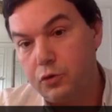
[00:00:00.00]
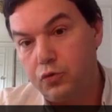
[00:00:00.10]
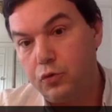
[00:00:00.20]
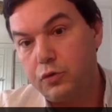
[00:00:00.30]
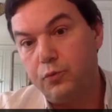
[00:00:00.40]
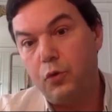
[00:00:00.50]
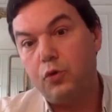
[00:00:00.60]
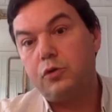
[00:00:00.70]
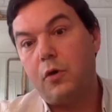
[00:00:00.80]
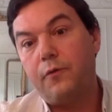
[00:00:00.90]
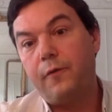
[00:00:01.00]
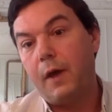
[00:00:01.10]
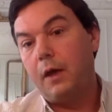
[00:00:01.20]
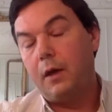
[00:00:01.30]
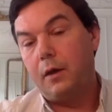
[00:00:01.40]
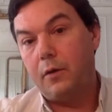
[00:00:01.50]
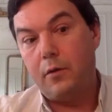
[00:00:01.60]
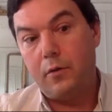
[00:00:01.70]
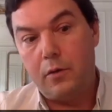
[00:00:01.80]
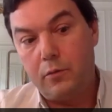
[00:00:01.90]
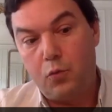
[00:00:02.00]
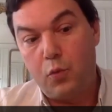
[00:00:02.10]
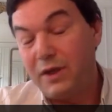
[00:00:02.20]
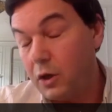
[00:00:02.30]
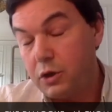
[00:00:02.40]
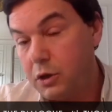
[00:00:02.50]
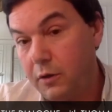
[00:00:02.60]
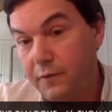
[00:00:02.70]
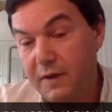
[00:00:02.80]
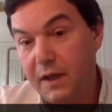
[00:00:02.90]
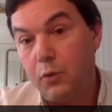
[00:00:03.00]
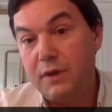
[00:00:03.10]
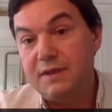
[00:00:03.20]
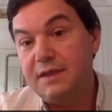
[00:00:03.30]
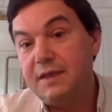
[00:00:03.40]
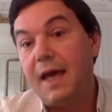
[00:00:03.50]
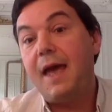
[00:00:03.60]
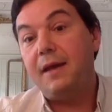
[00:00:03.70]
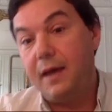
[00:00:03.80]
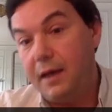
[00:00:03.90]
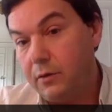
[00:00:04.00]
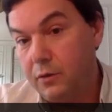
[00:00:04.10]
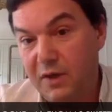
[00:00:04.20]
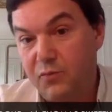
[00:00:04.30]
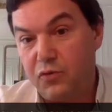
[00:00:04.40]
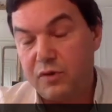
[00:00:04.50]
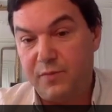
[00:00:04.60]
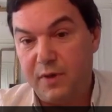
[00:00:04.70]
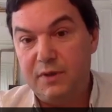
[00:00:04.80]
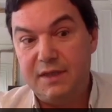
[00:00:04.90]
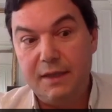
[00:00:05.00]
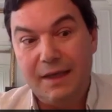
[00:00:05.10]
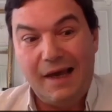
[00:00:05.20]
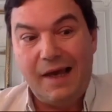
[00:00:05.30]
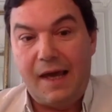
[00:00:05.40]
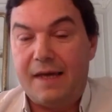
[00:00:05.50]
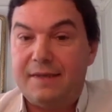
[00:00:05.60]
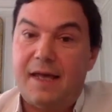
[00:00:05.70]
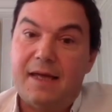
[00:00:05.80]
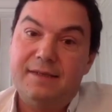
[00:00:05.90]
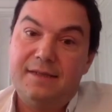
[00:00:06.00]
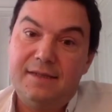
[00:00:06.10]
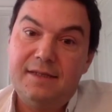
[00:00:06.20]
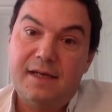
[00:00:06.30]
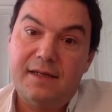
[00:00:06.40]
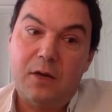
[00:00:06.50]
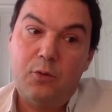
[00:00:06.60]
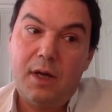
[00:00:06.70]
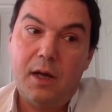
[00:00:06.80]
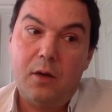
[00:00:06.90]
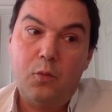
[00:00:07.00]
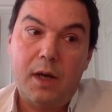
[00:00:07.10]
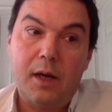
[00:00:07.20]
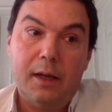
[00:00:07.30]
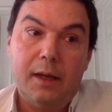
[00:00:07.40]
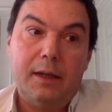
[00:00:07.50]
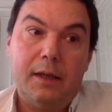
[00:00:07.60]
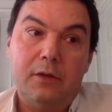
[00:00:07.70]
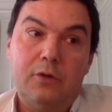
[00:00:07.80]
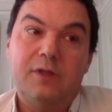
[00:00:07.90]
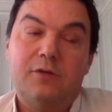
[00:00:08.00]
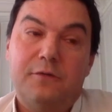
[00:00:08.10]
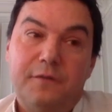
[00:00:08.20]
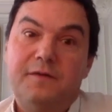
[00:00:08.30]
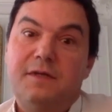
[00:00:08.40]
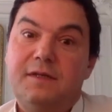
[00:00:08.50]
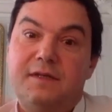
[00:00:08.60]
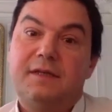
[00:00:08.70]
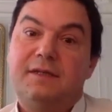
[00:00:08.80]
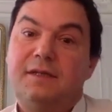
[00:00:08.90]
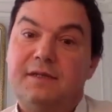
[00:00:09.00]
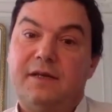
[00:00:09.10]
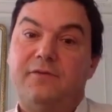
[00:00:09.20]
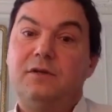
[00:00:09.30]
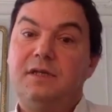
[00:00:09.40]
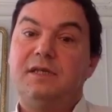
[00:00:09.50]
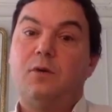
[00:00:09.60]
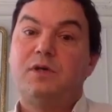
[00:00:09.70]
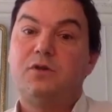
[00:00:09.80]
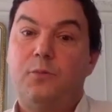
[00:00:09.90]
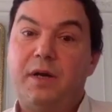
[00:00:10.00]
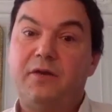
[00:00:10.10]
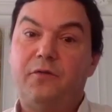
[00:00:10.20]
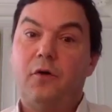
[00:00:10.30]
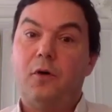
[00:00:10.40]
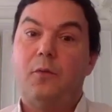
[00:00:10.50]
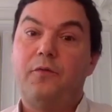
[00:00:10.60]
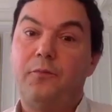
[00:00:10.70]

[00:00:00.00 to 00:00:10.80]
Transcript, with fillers: source both of uh, uh reduction of inequality and economic prosperity. And, and this is an area where, you know, in the 50s, 60s, 70s, there was a platform of